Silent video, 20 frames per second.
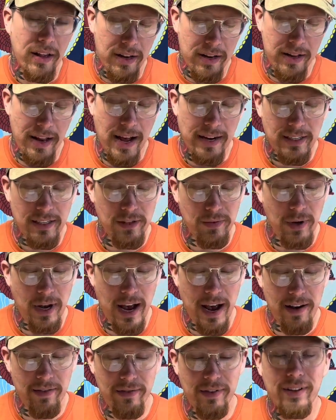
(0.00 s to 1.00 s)
Next we
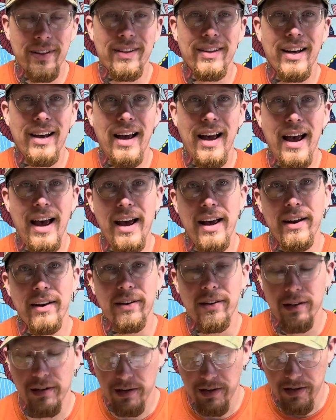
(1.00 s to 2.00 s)
have the
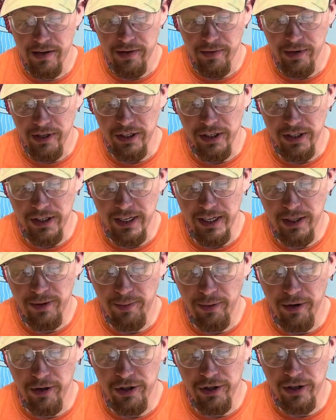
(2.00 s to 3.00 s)
head, which is this
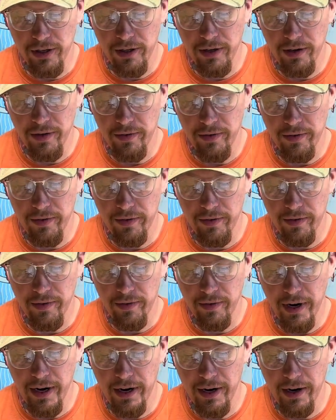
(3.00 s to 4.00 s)
portion
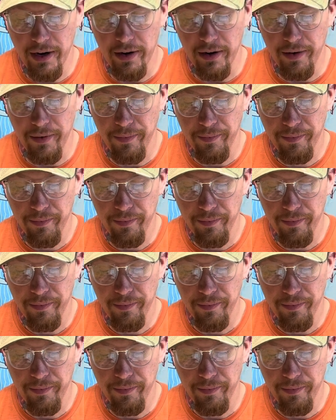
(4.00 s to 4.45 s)
right here.